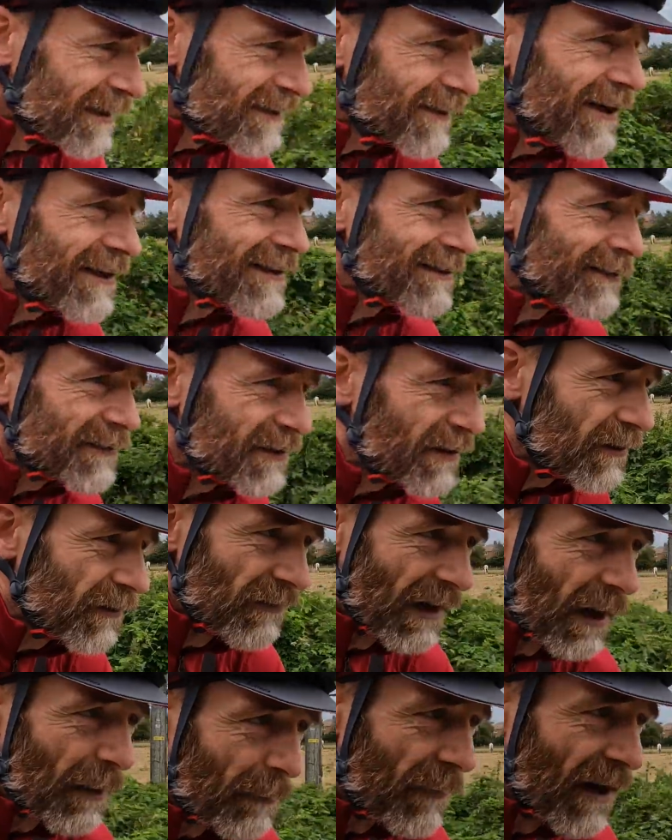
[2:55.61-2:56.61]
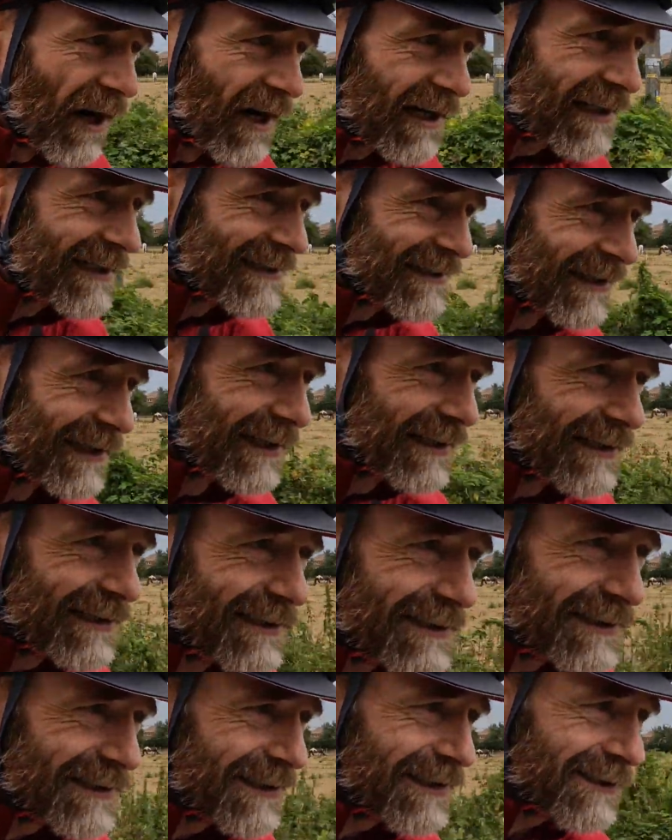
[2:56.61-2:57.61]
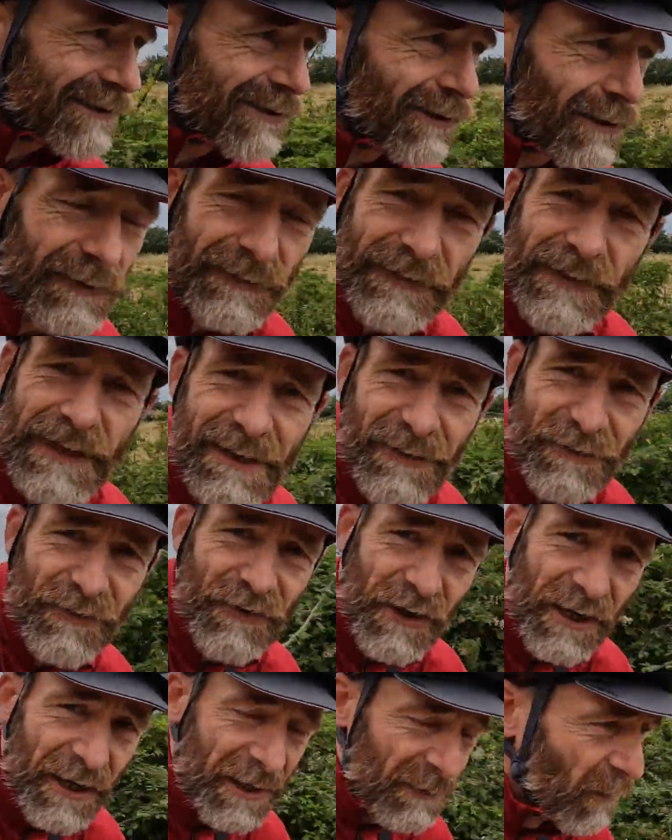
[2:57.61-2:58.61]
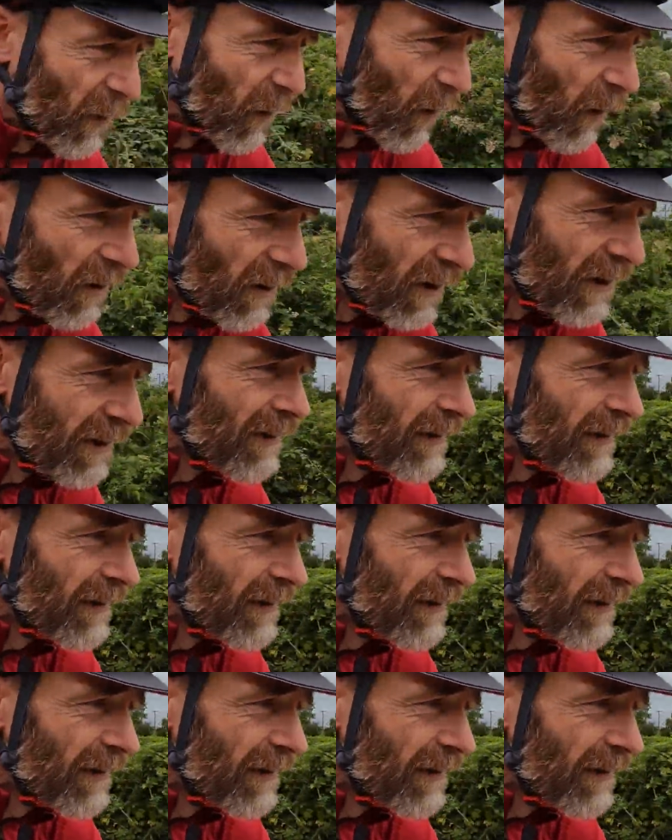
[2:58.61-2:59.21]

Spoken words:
tried to sort of upmarket it, didn't call it the Nelson anymore.